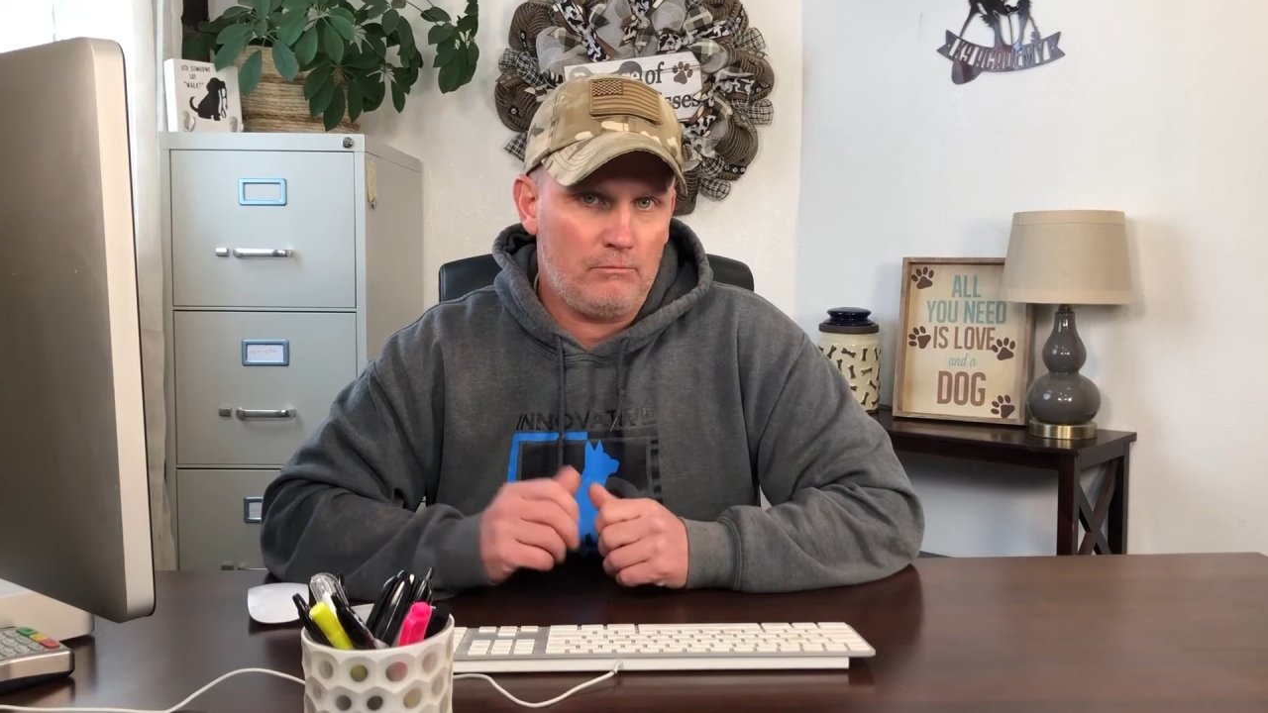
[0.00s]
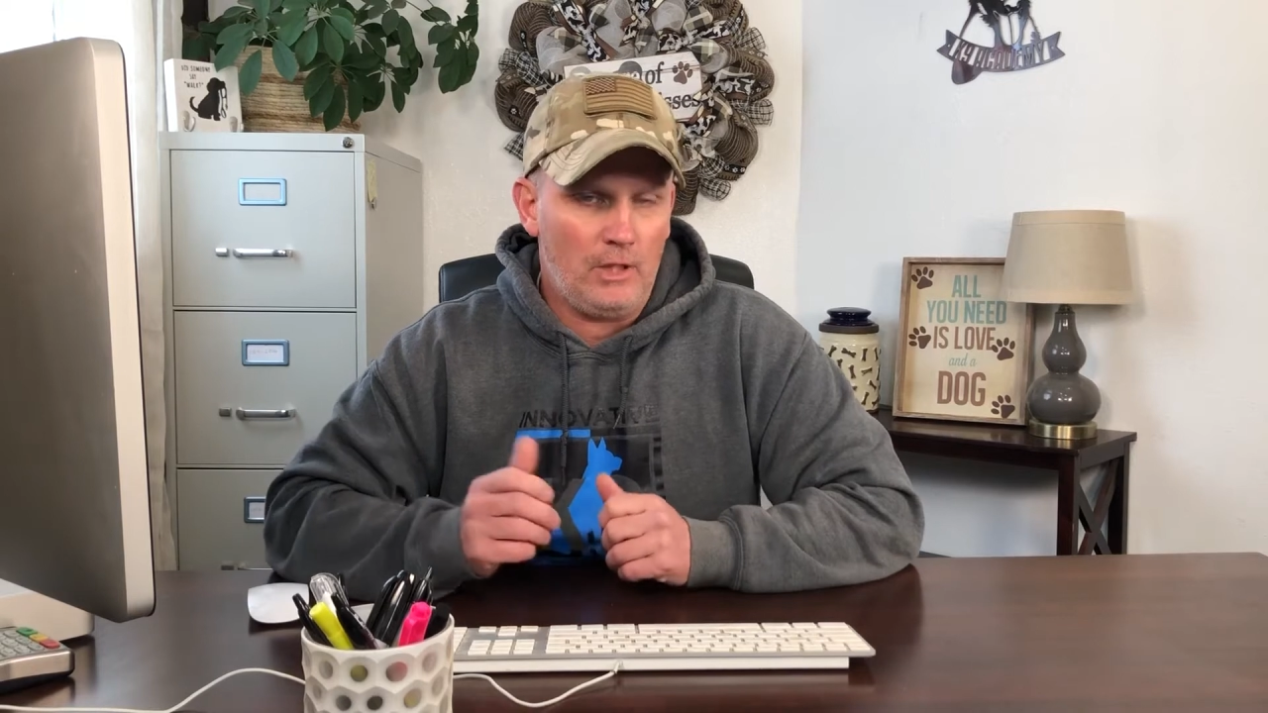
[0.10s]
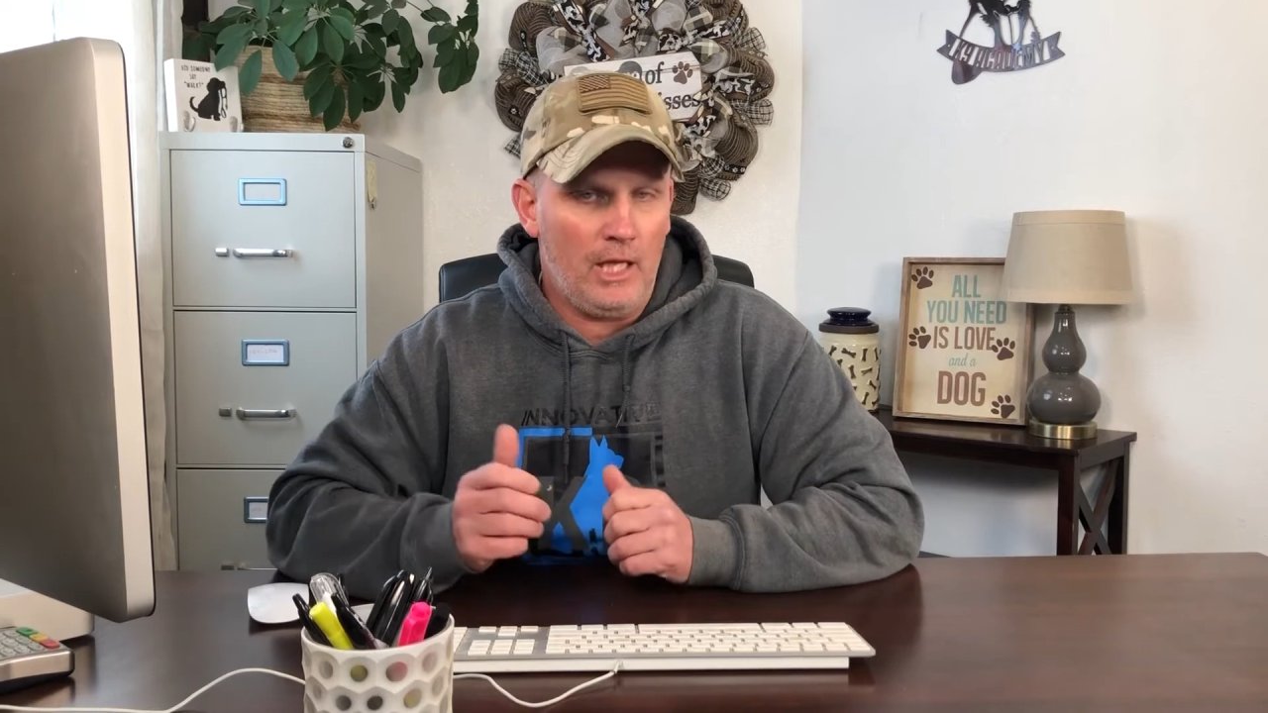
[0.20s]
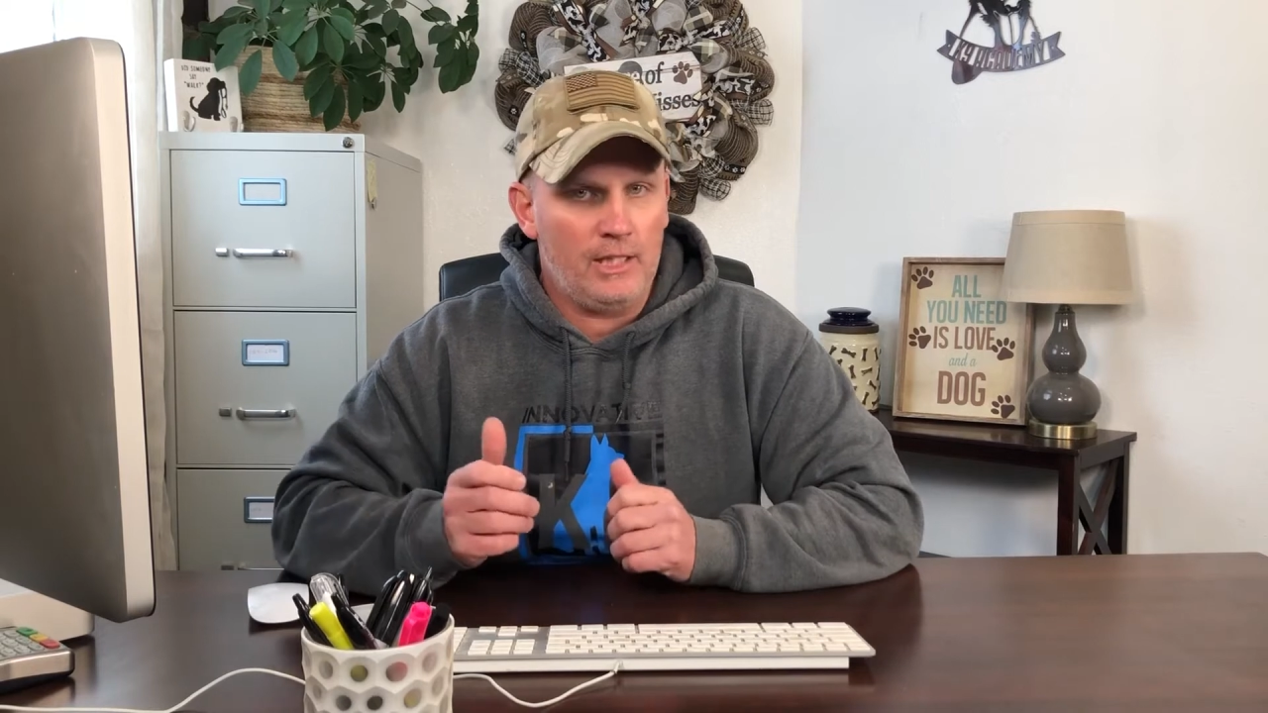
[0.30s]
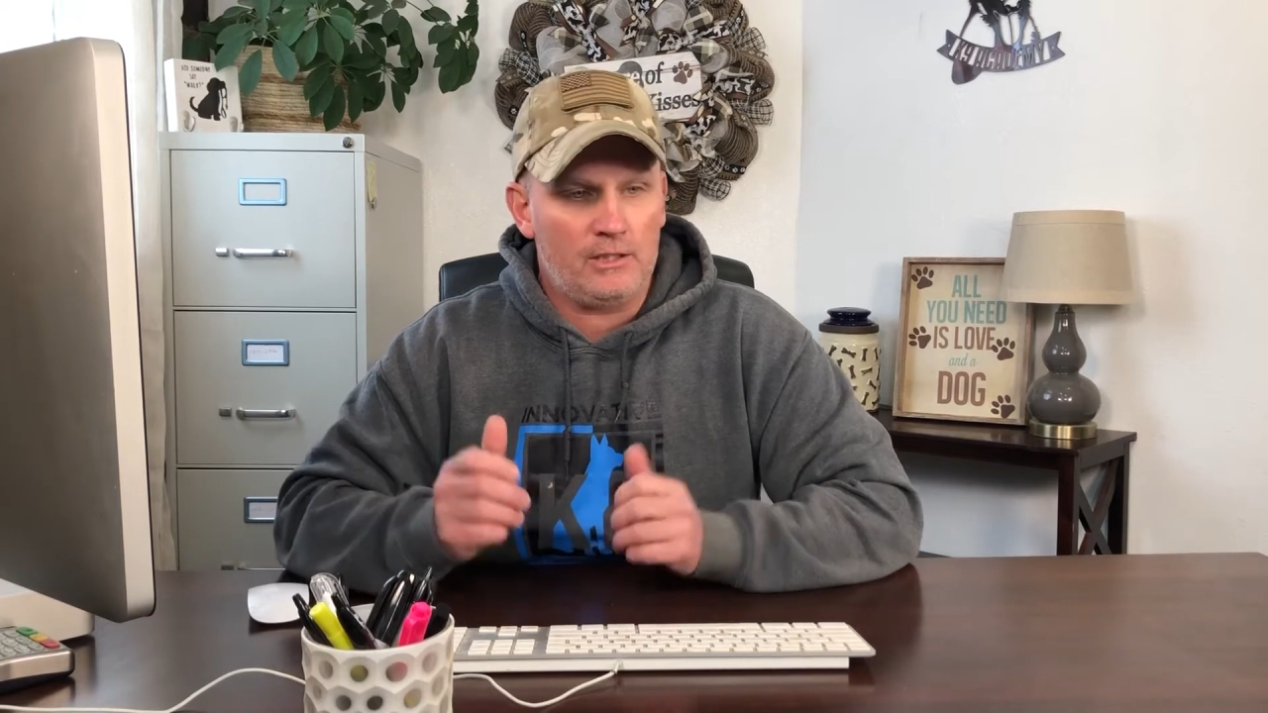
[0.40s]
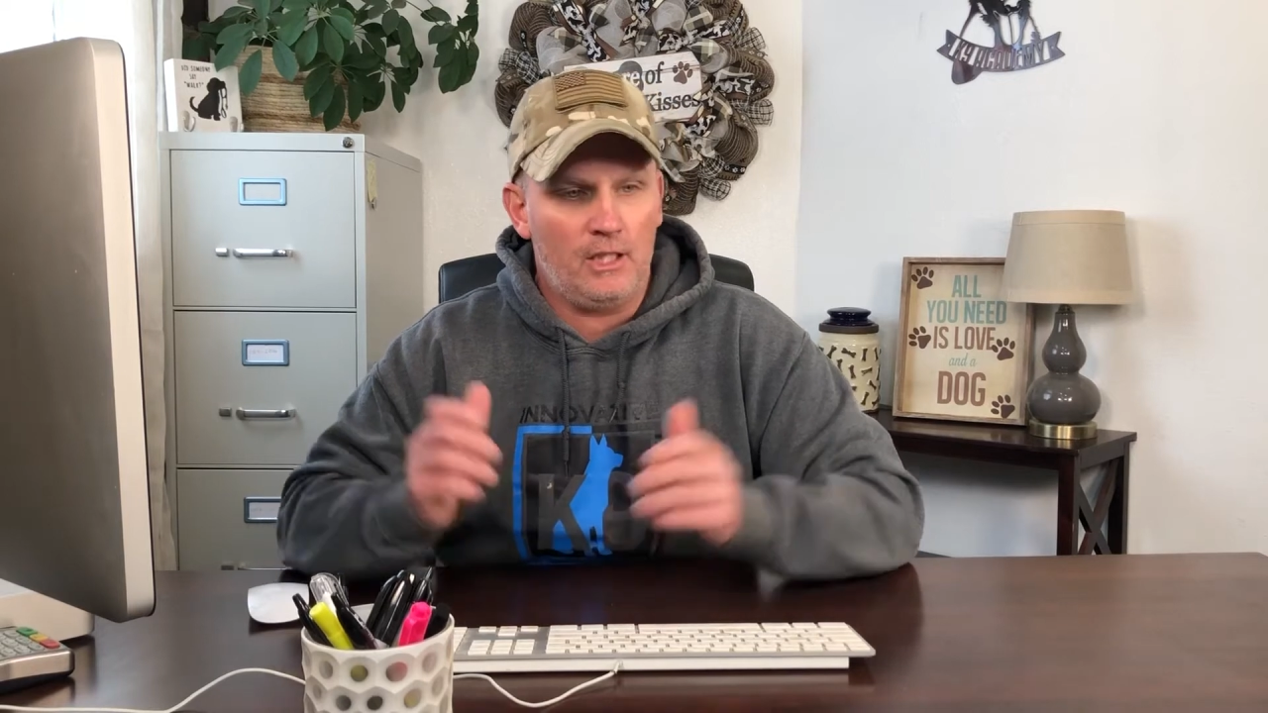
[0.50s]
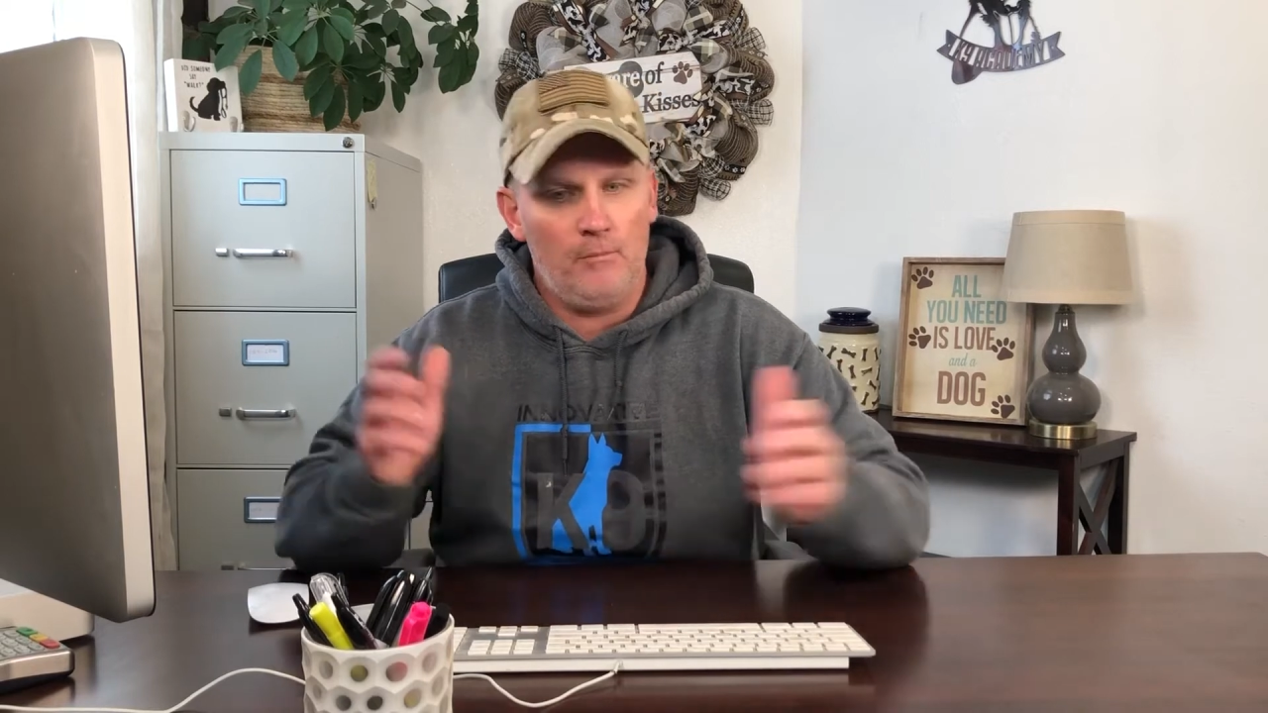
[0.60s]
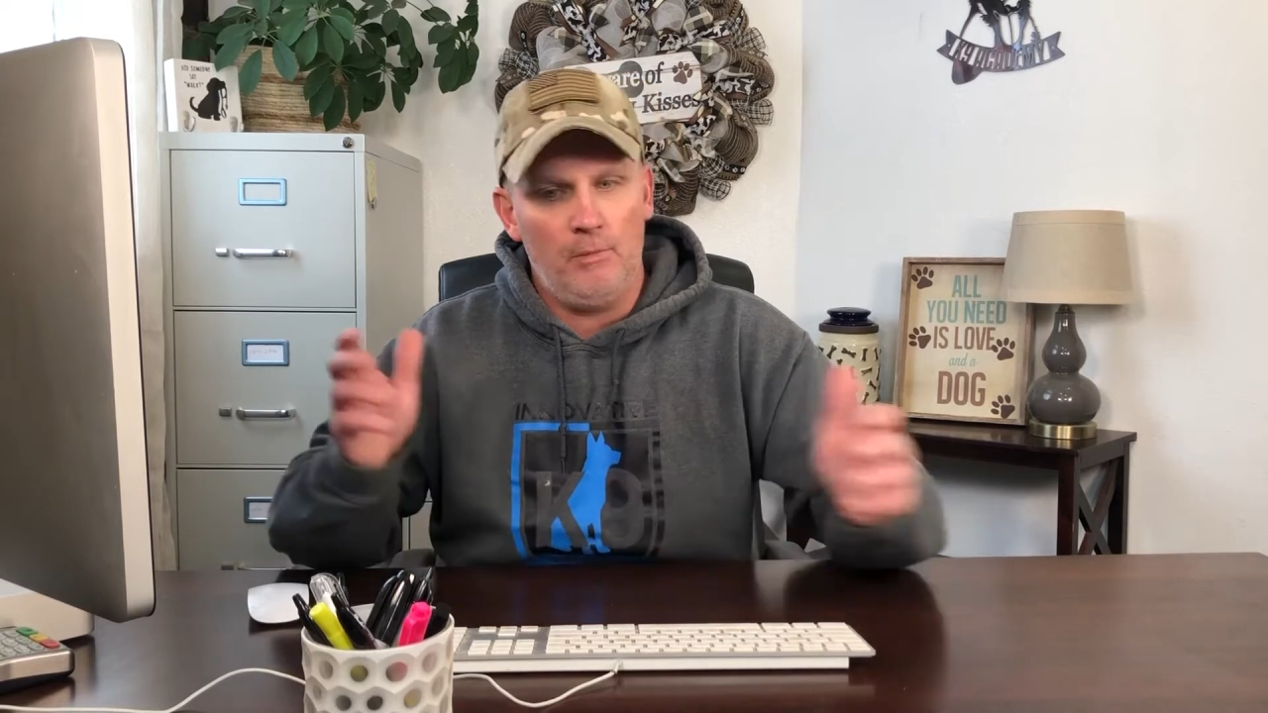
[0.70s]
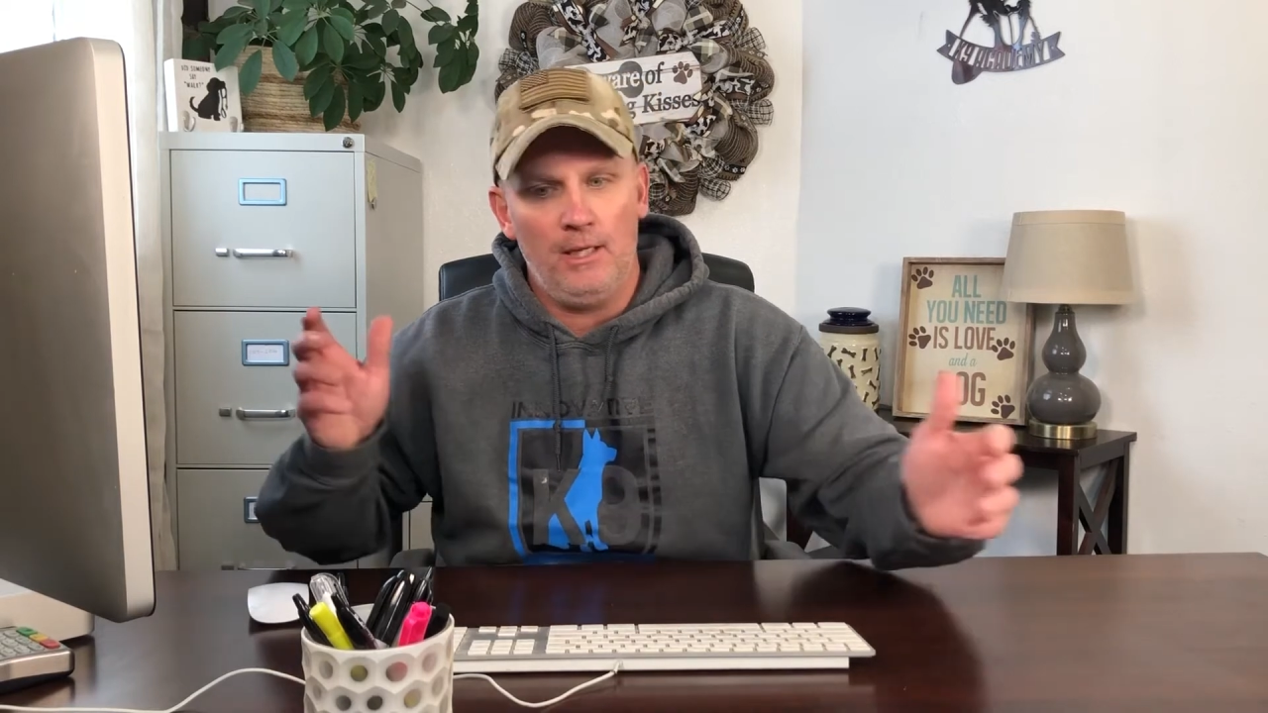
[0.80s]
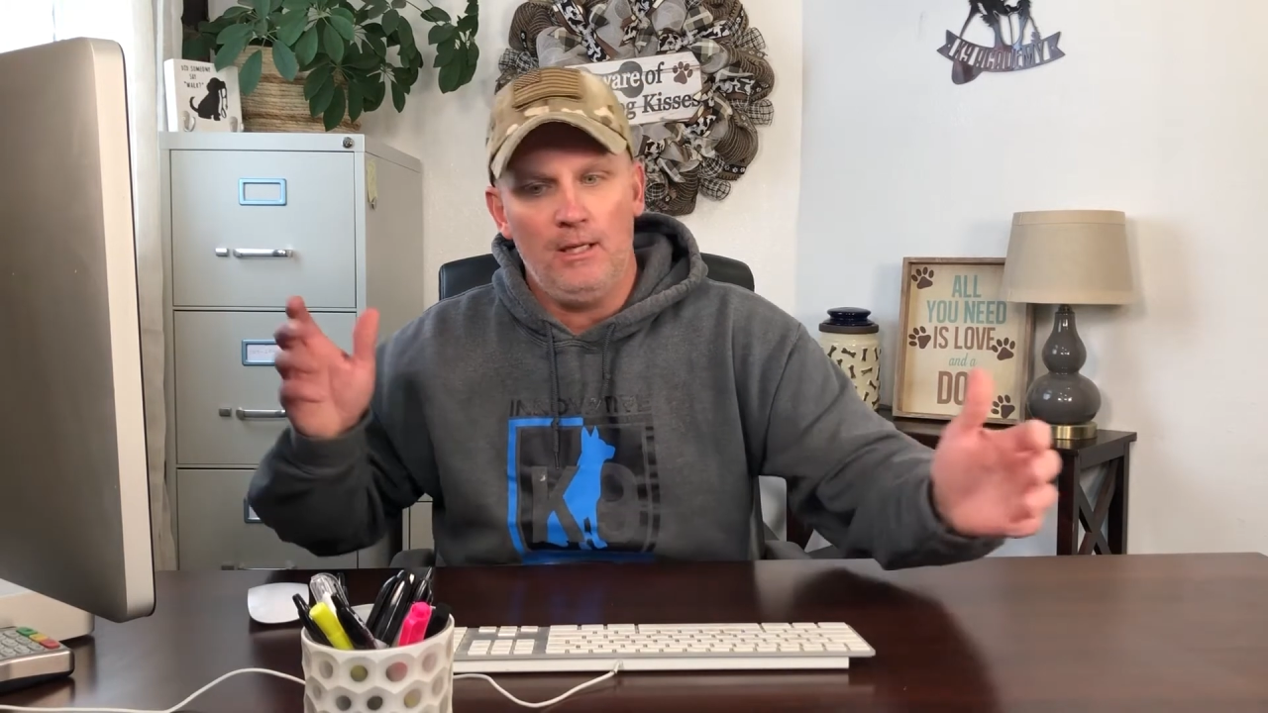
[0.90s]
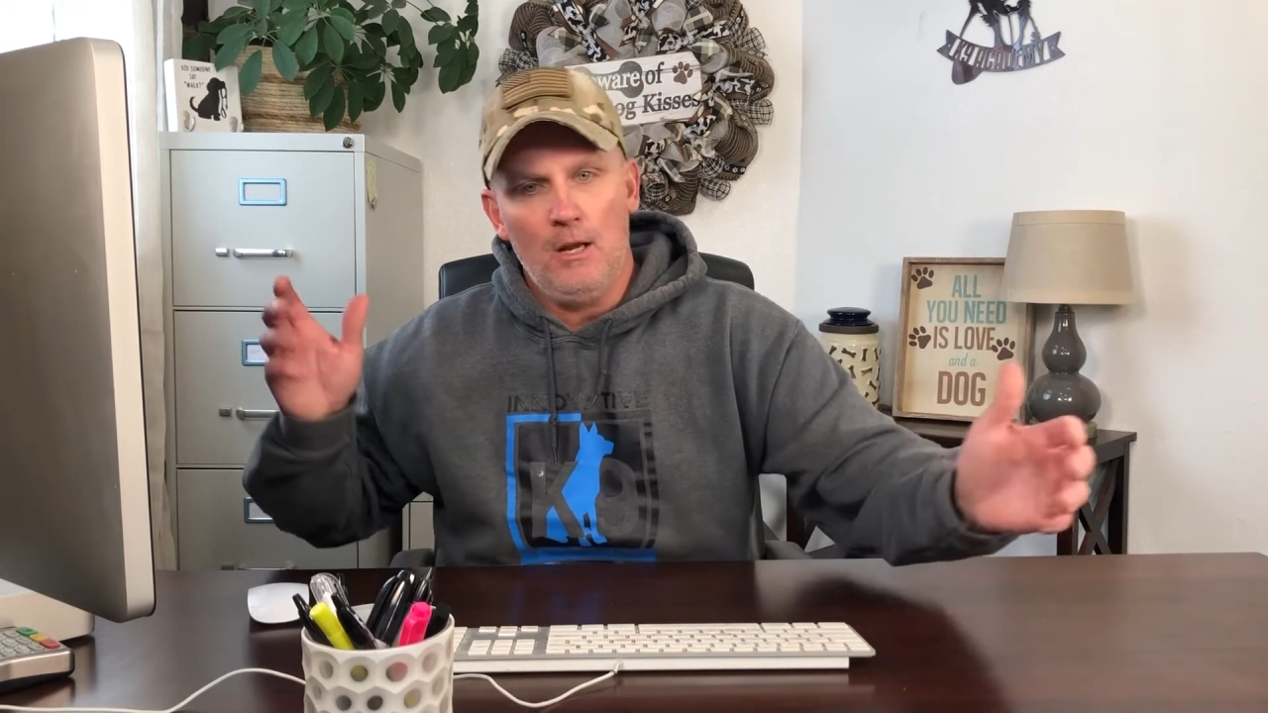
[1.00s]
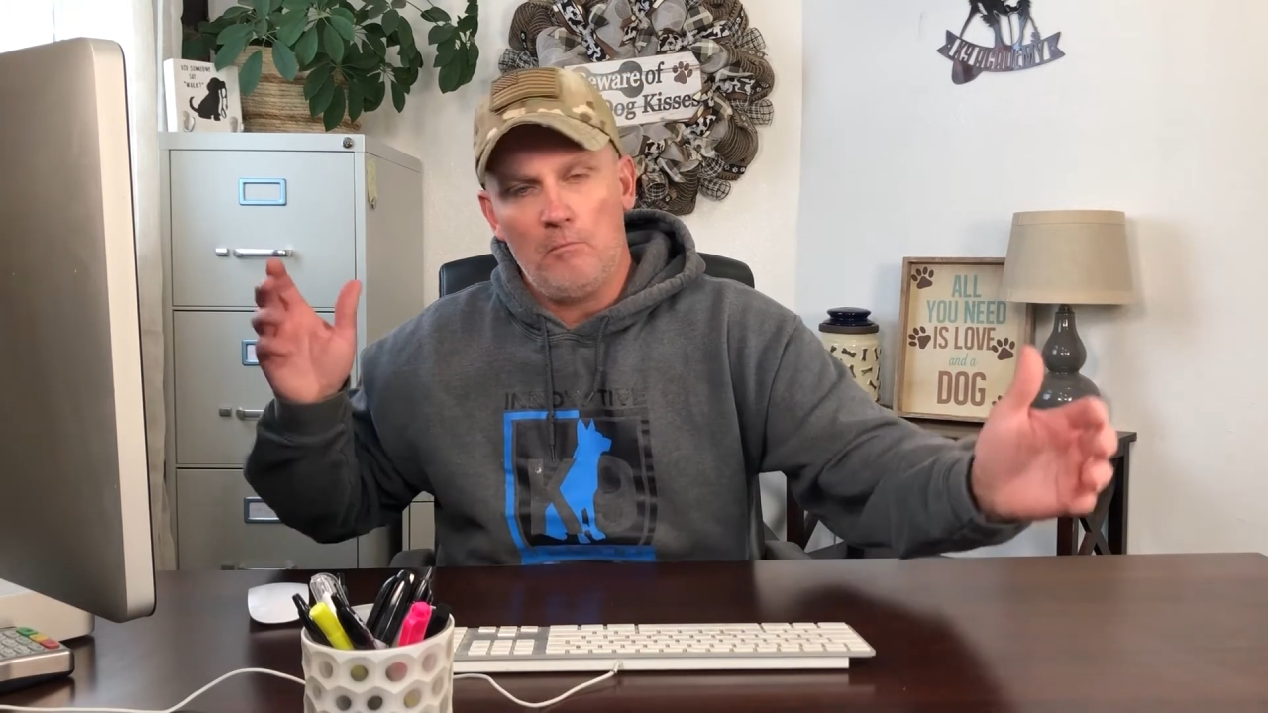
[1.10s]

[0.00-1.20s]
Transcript: And it's going to be